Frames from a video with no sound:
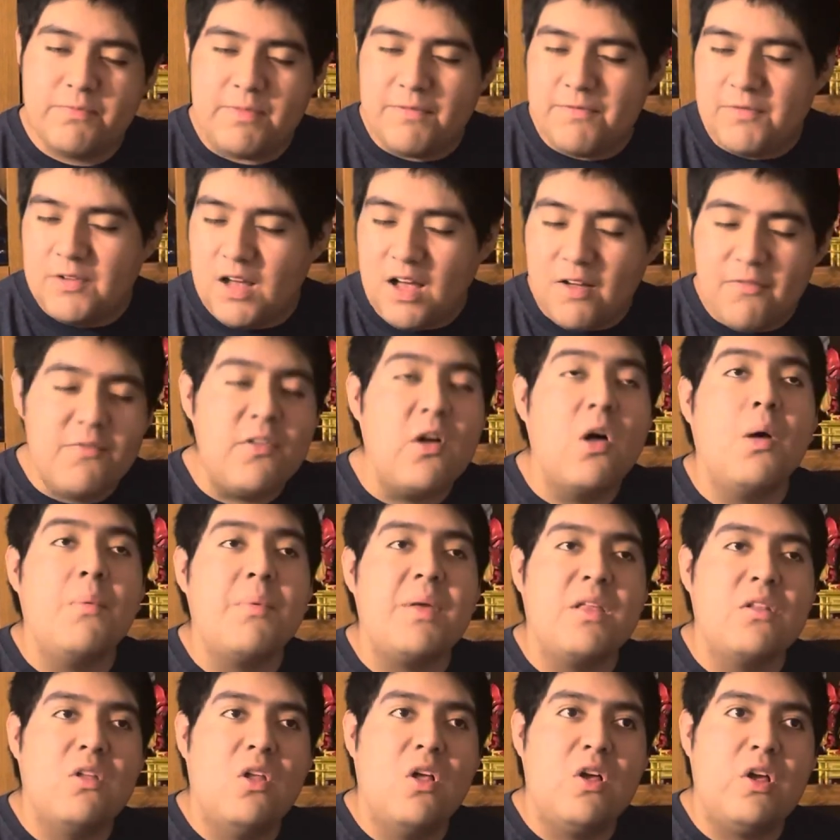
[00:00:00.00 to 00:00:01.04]
if not, follow
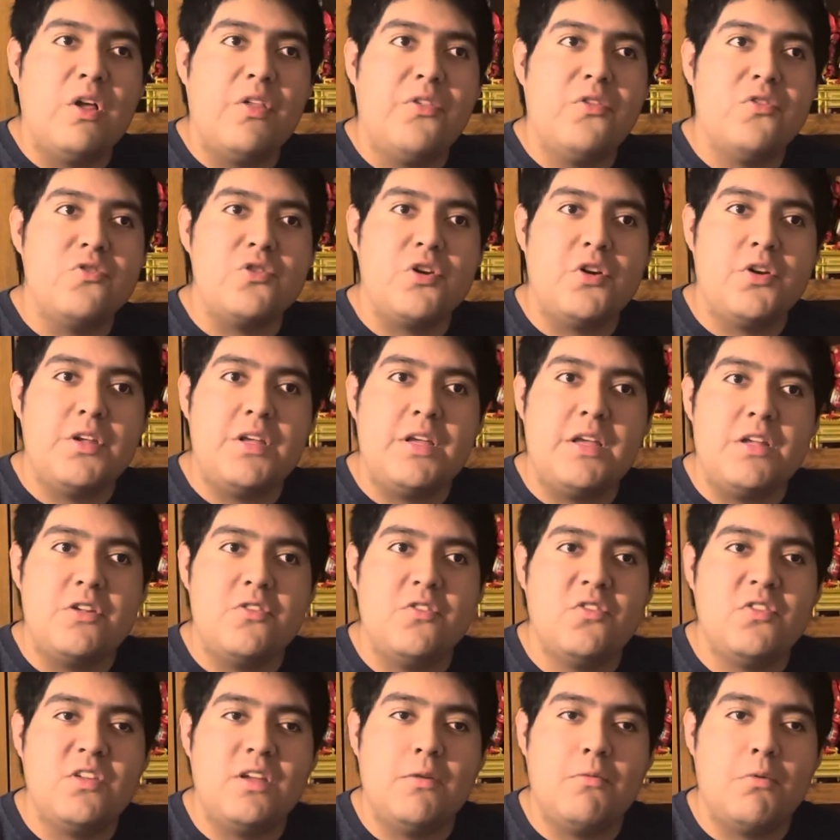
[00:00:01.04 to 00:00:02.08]
me along on this journey and
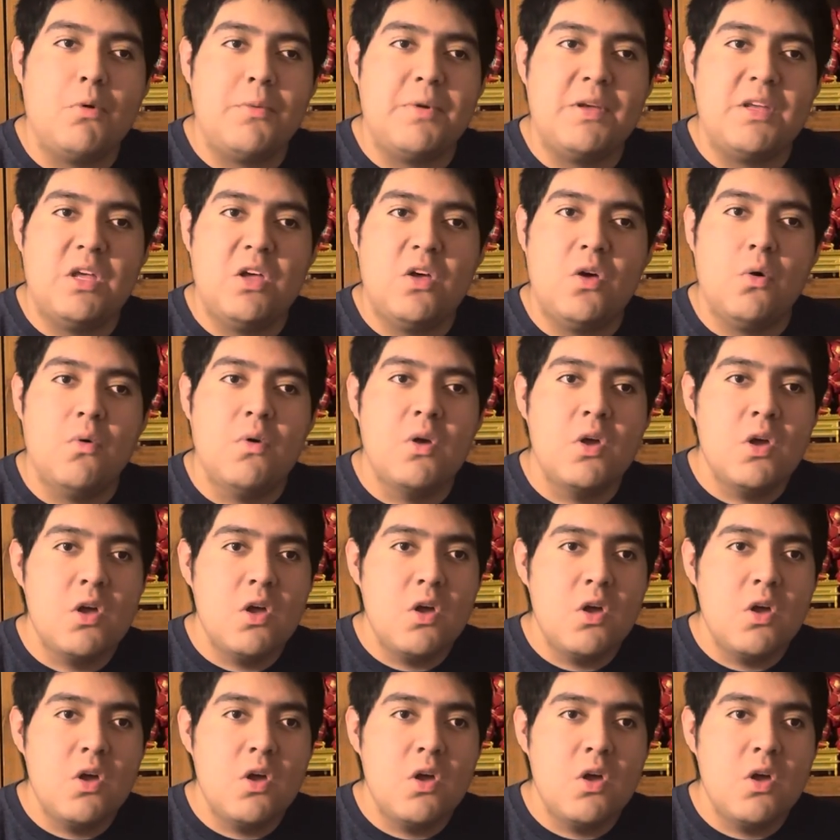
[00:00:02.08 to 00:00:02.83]
just see where we go